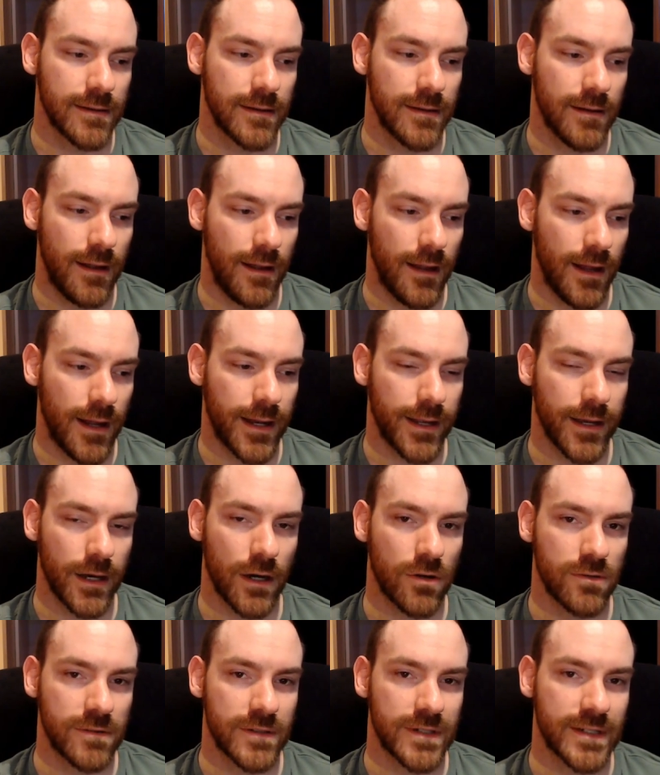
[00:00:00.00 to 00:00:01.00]
Elliot
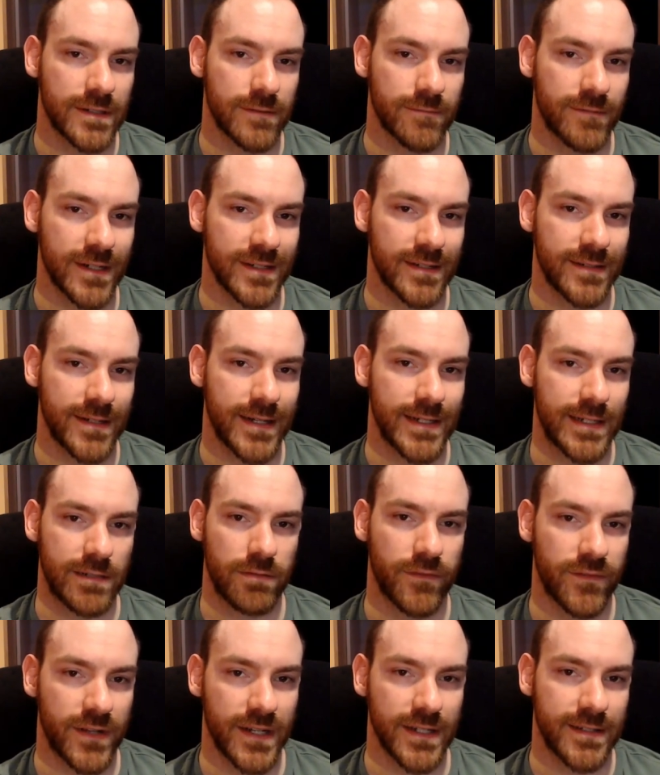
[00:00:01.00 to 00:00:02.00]
Hulse resonates
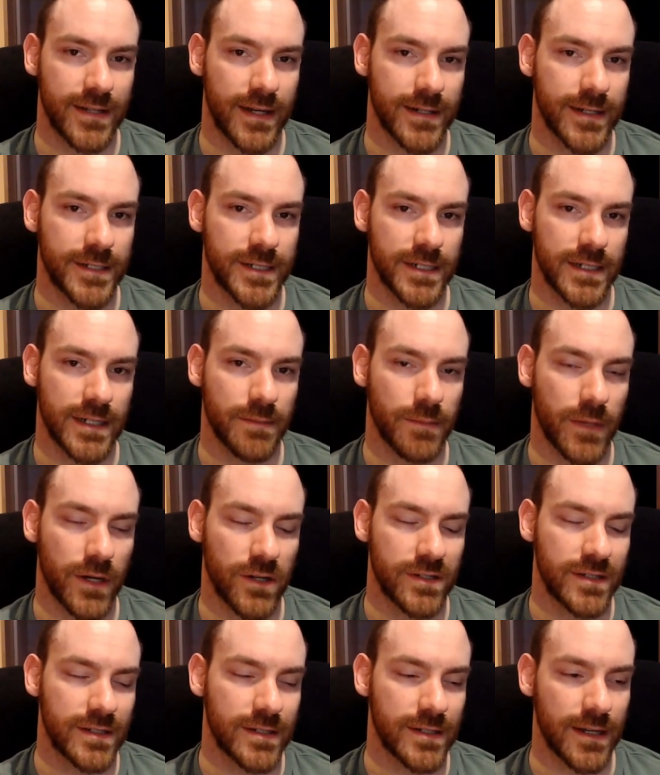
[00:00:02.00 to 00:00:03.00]
with this energy the most.